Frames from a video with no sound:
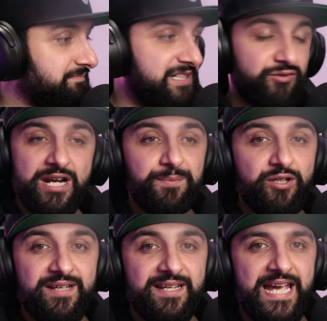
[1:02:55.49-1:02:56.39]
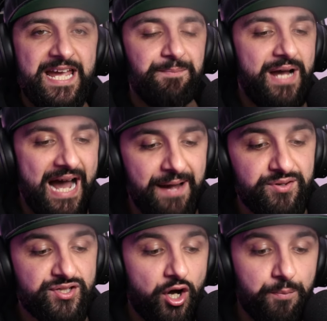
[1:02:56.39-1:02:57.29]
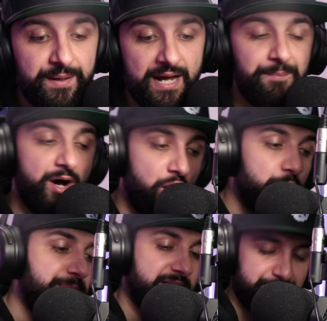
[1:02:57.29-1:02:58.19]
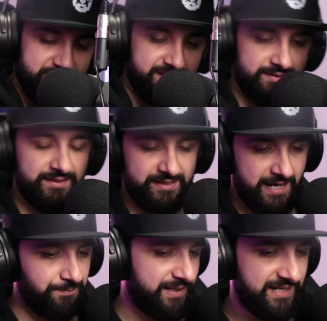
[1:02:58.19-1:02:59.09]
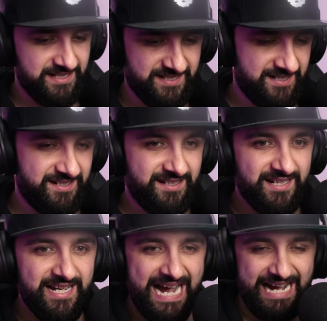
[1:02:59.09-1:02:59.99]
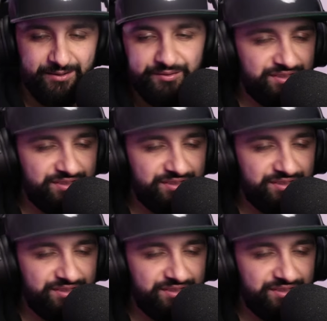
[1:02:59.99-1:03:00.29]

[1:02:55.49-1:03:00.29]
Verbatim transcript: Incredible looking game. I'm just hoping, I'm hoping and praying the gameplay hits it out.